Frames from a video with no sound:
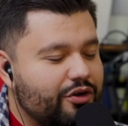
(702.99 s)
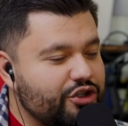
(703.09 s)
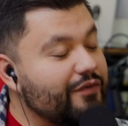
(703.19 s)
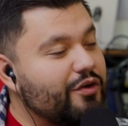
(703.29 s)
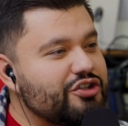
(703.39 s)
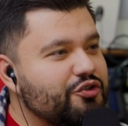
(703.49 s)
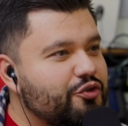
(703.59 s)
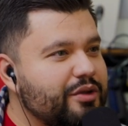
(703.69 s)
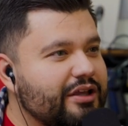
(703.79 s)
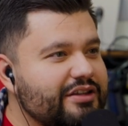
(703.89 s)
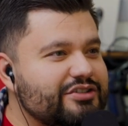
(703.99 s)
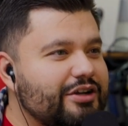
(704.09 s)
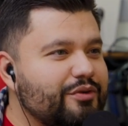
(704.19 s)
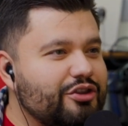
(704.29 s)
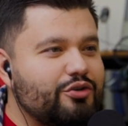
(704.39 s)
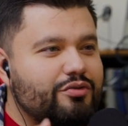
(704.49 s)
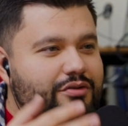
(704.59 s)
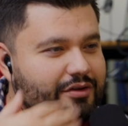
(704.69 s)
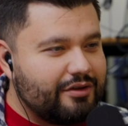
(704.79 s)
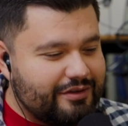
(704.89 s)
do you have questions for me? Let's start with
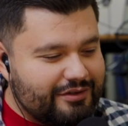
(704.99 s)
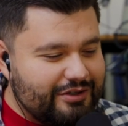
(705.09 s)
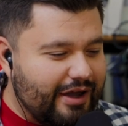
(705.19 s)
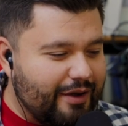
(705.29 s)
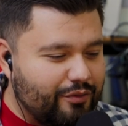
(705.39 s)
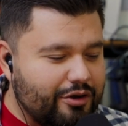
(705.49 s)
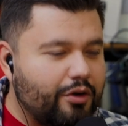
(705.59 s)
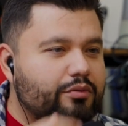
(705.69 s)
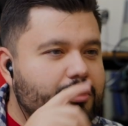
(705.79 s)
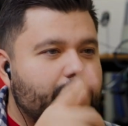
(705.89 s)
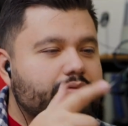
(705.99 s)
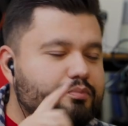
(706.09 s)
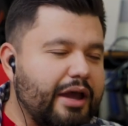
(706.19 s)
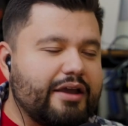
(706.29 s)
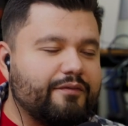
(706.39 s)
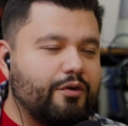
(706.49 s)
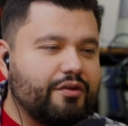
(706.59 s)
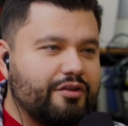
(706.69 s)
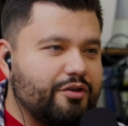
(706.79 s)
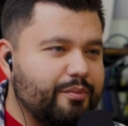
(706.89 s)
you. We'll go back and
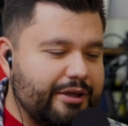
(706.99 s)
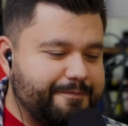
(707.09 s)
forth a little bit.